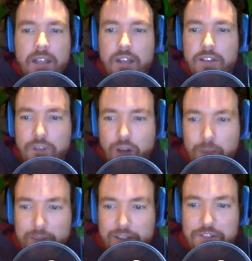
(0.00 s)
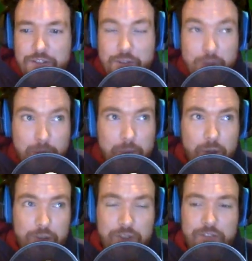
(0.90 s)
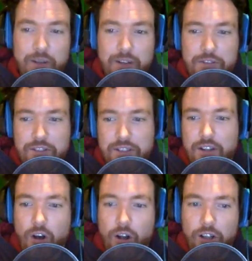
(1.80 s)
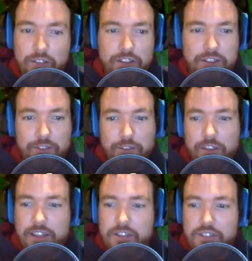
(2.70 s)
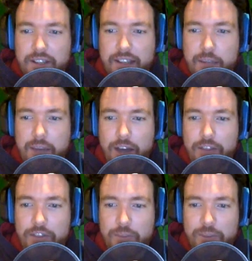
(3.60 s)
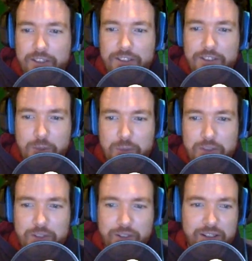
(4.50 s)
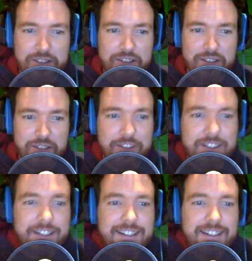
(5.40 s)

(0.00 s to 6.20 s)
So I'm going to assume most of you have seen all of the different things that came out this week. Scorp Zero, I see you.